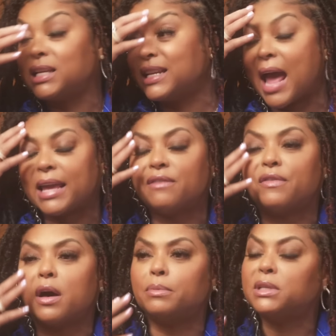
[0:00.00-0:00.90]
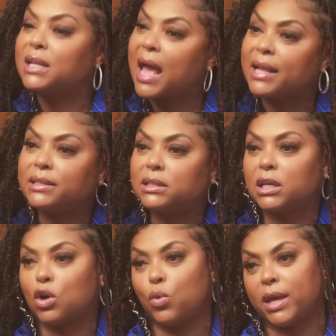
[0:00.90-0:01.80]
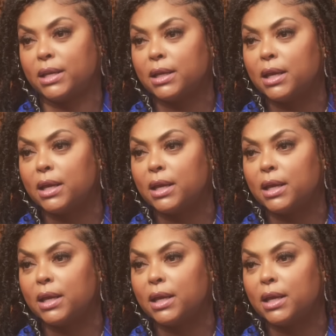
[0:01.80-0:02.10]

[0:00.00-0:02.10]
to not give up, to not to quit.